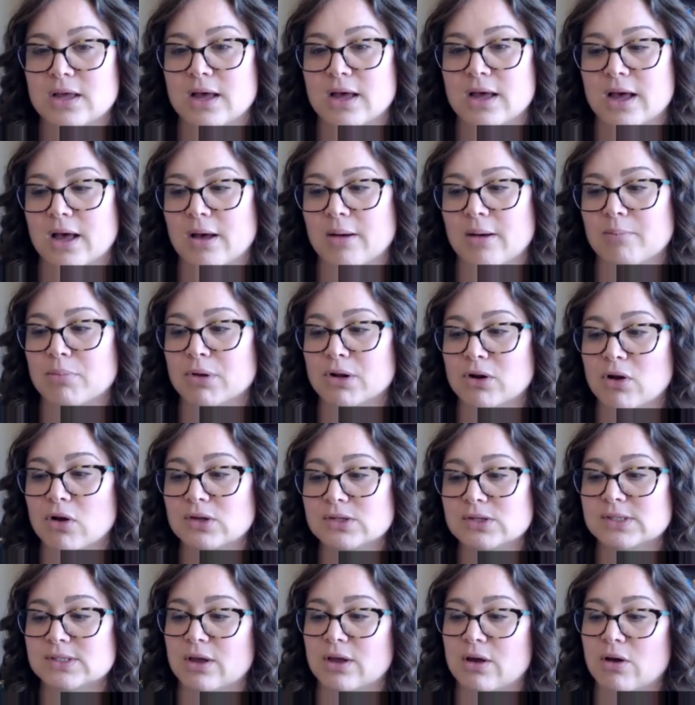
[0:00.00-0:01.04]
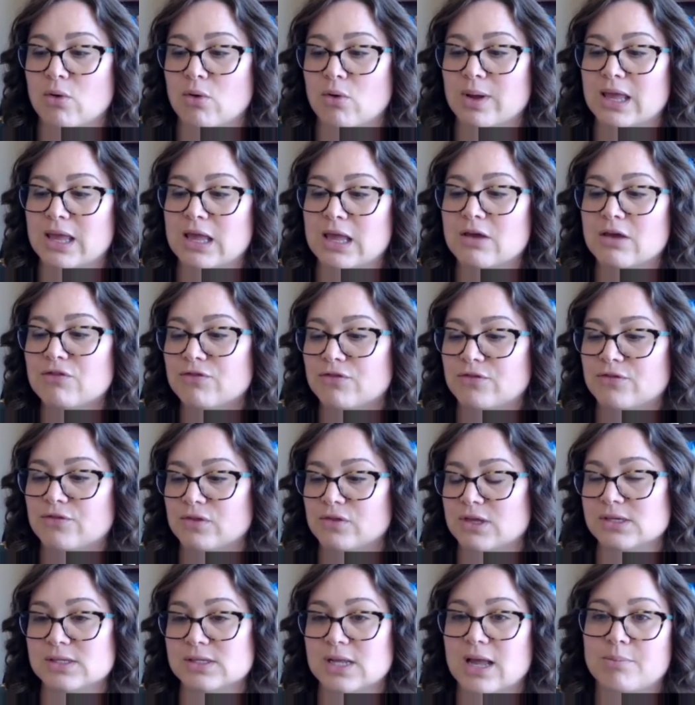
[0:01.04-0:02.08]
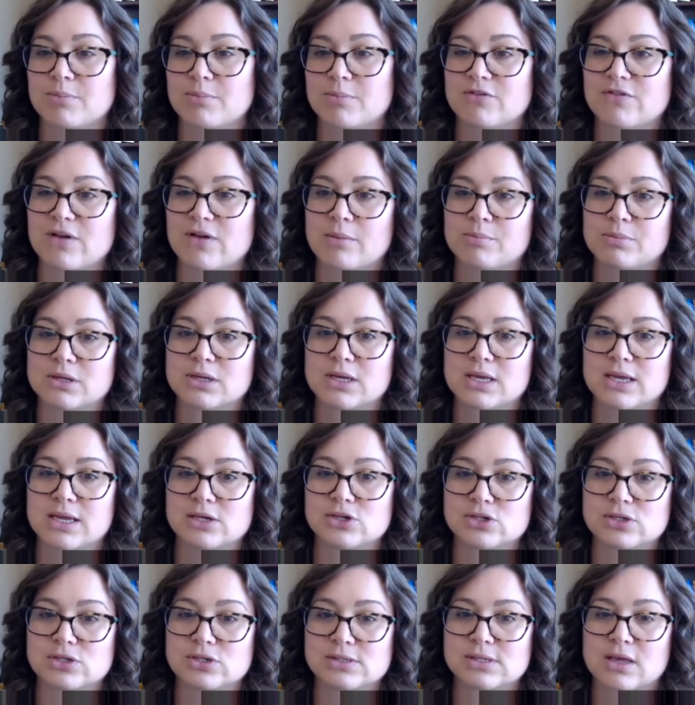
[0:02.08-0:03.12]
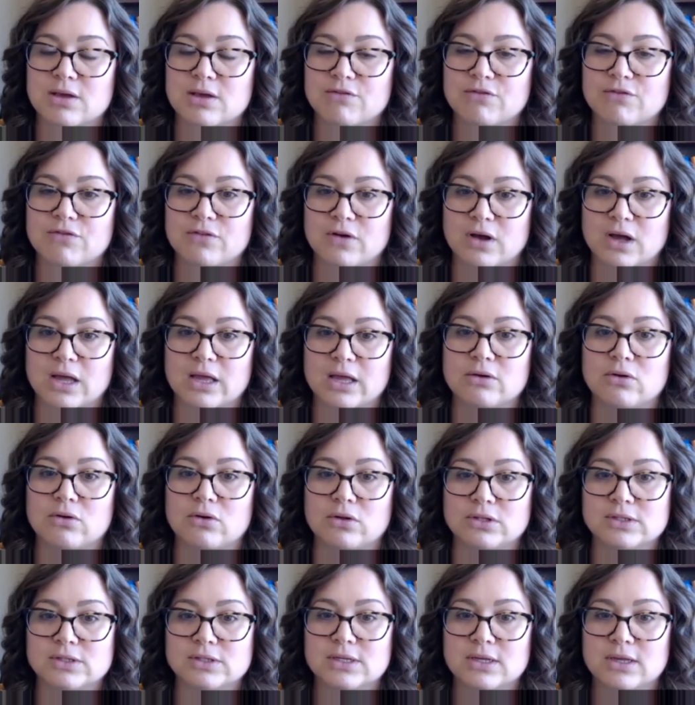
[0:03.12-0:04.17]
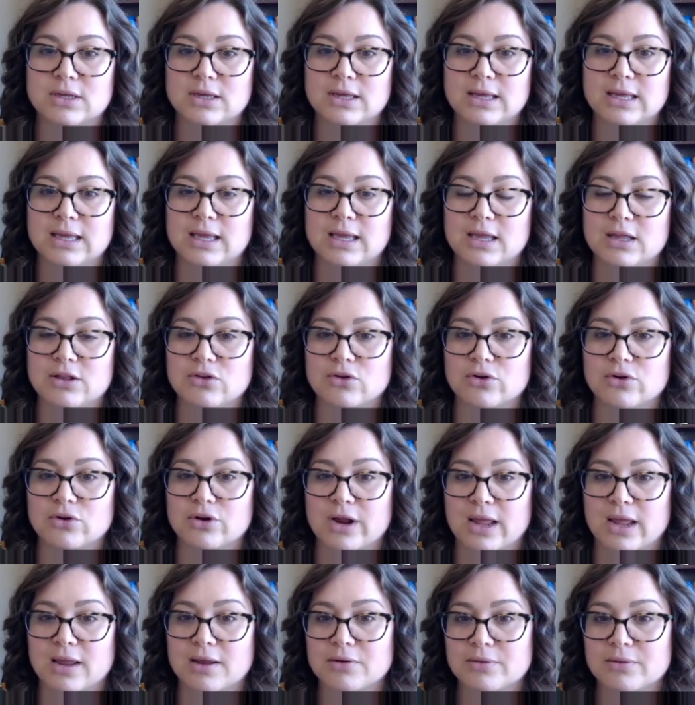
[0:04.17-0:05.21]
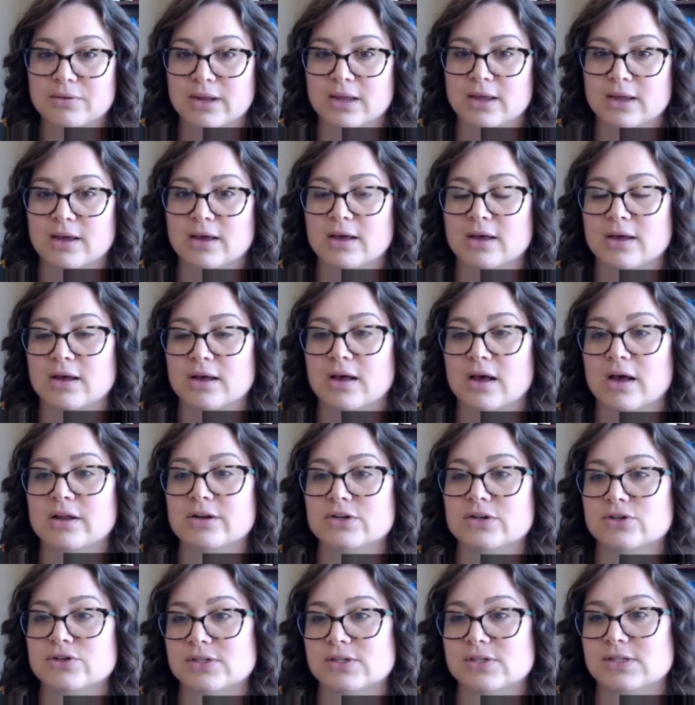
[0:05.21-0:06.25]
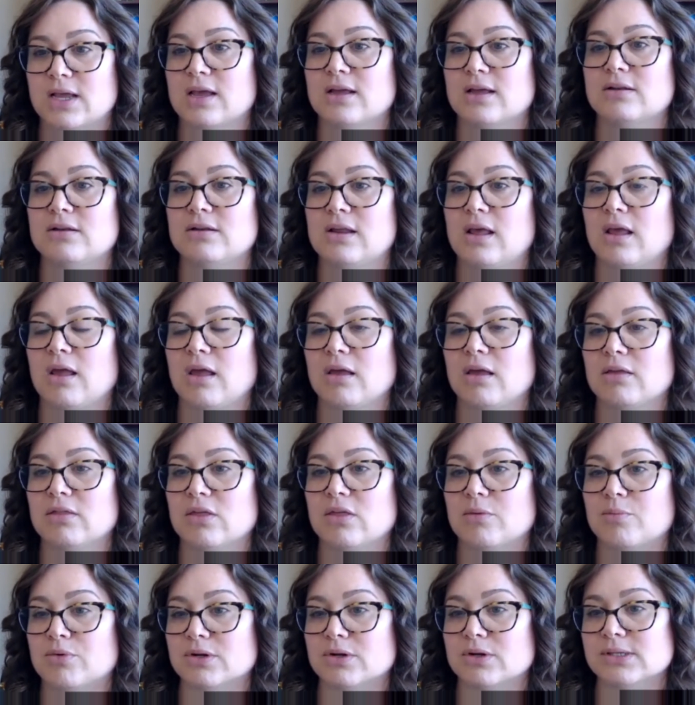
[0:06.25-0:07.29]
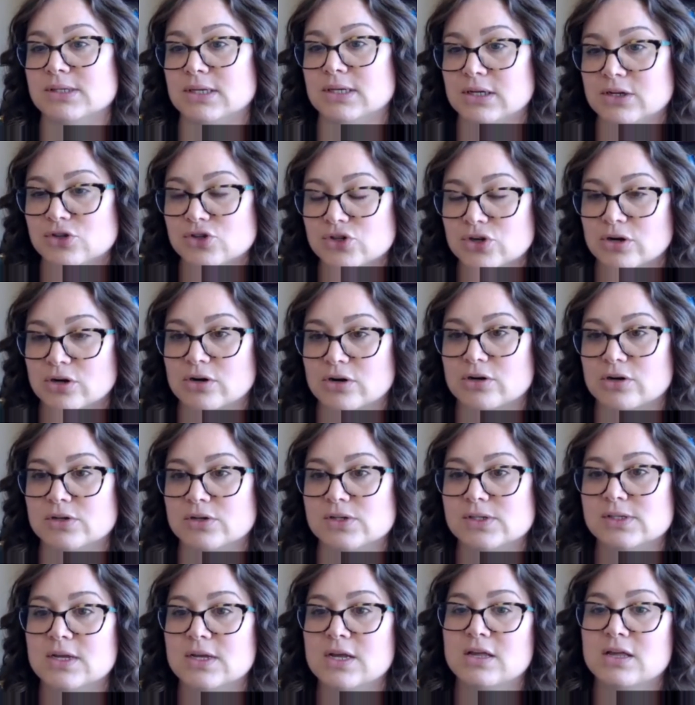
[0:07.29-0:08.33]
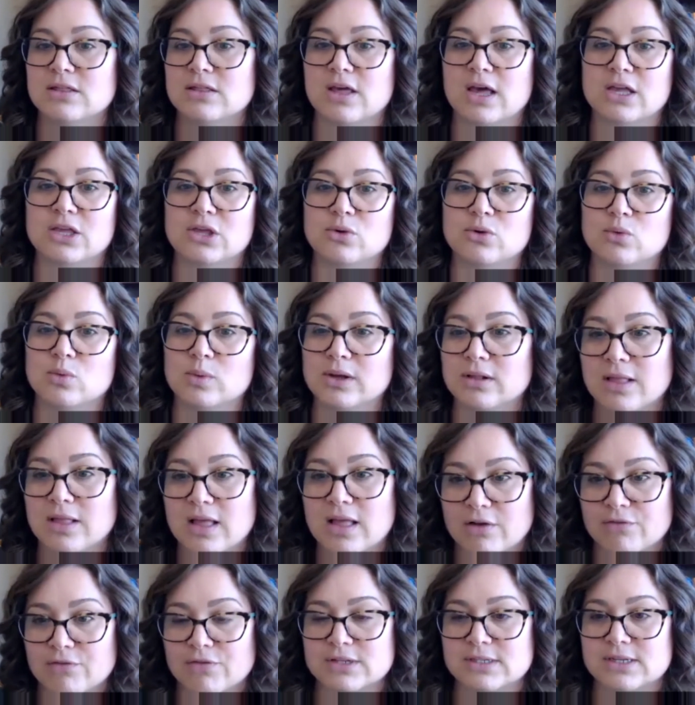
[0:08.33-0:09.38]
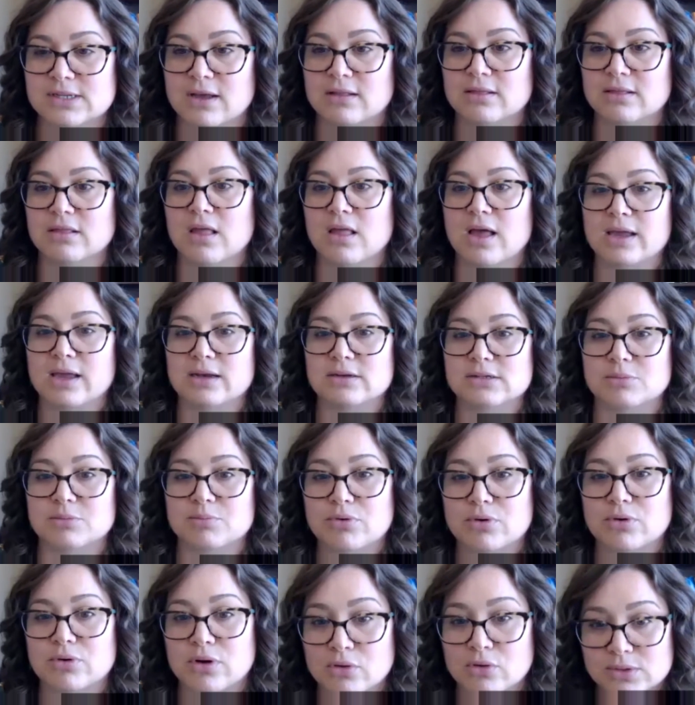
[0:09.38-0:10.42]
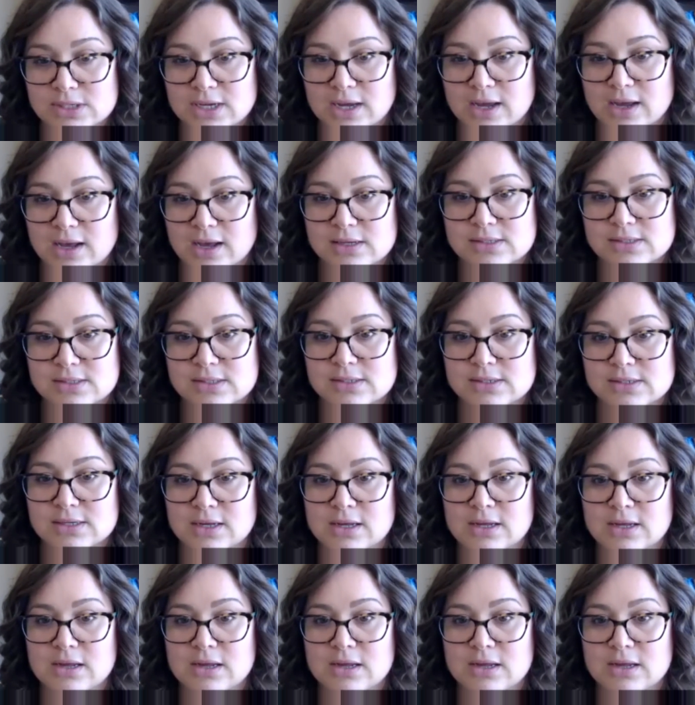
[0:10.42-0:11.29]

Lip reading: But also, if these type of applications get filed in your area, understanding the procedures, that you will have a deadline to protest